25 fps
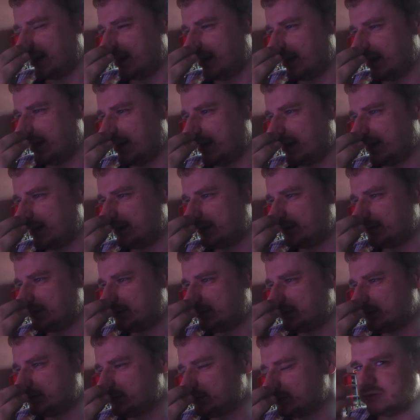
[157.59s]

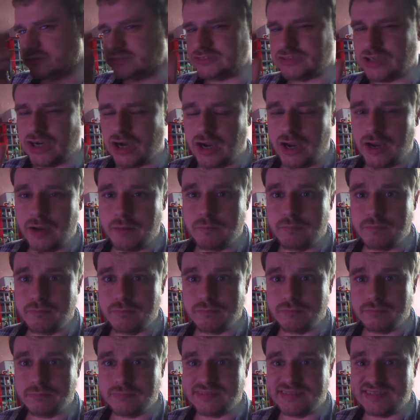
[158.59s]
and time
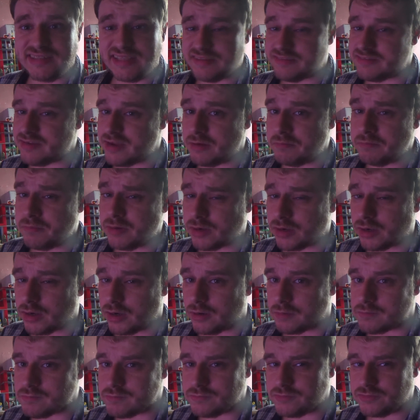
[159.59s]
September
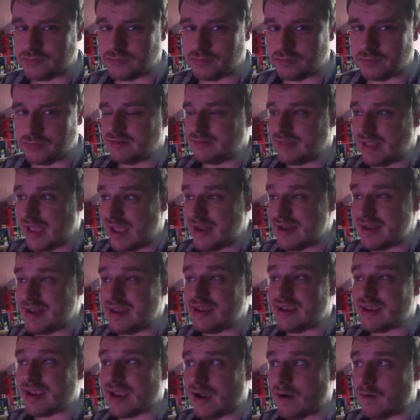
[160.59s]
comes, then
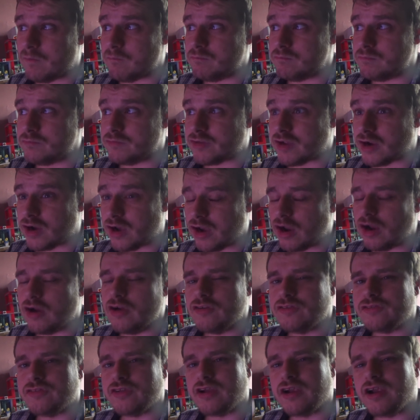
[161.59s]
it comes
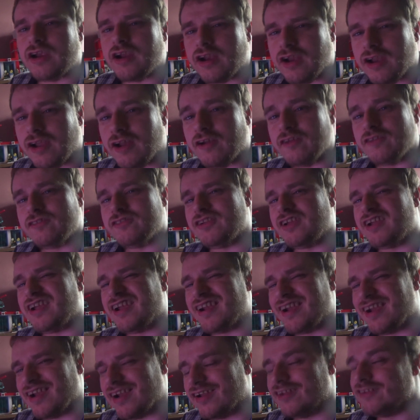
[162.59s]
closer and closer and
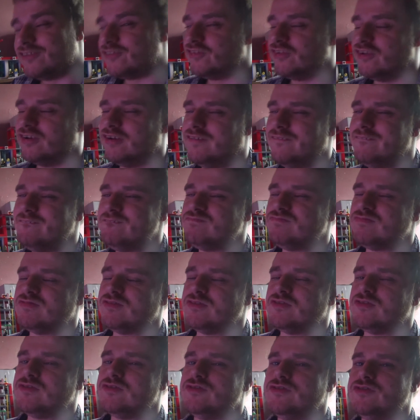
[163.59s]
closer
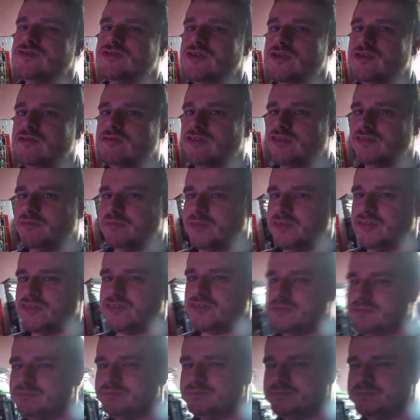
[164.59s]
to Christmas.